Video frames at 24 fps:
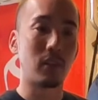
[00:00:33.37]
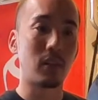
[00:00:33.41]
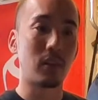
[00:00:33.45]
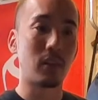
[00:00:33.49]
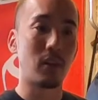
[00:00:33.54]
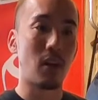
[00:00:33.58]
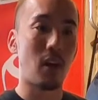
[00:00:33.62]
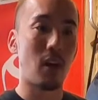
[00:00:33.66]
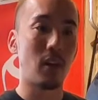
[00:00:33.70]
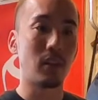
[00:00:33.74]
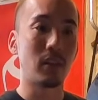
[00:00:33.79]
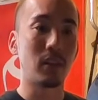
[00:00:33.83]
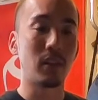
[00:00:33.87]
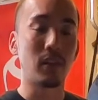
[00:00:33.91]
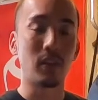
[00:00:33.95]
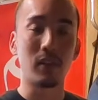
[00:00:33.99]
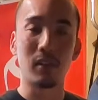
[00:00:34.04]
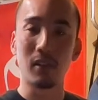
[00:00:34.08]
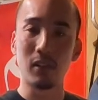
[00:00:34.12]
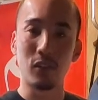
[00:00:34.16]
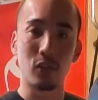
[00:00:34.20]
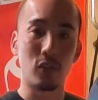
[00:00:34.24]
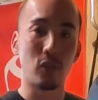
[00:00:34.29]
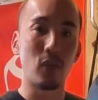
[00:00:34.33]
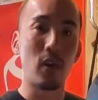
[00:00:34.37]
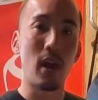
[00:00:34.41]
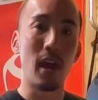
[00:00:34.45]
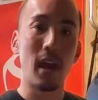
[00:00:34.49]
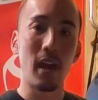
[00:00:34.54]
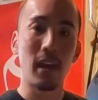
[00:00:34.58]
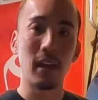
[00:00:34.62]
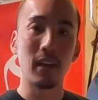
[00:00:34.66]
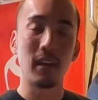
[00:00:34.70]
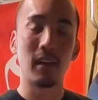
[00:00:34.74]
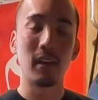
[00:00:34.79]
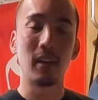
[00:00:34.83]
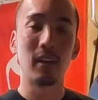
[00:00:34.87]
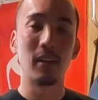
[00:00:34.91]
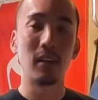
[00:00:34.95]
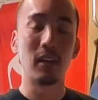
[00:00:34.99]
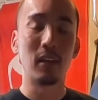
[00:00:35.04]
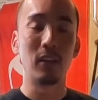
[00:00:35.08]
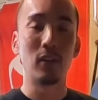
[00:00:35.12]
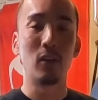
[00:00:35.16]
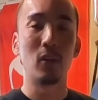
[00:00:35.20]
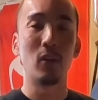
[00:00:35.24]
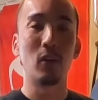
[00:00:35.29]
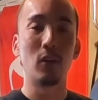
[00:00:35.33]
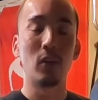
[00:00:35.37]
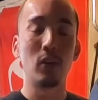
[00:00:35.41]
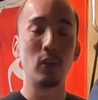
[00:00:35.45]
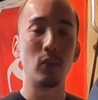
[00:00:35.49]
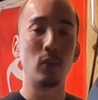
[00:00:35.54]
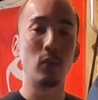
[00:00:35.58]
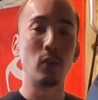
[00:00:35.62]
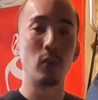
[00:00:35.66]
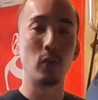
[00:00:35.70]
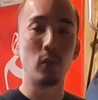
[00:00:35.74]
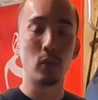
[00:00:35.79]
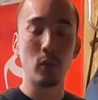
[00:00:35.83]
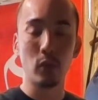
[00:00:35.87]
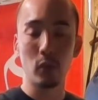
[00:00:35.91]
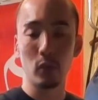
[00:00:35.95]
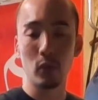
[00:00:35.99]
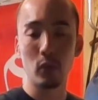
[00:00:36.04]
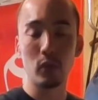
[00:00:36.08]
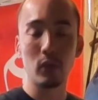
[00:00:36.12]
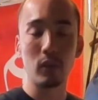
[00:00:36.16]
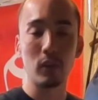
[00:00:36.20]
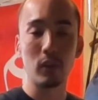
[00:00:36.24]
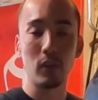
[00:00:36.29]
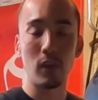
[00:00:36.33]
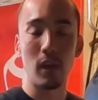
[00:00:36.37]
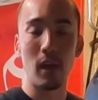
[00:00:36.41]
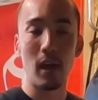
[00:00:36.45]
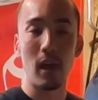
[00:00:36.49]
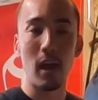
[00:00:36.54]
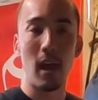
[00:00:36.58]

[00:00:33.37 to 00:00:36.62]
cause it to drag, and you'll lose.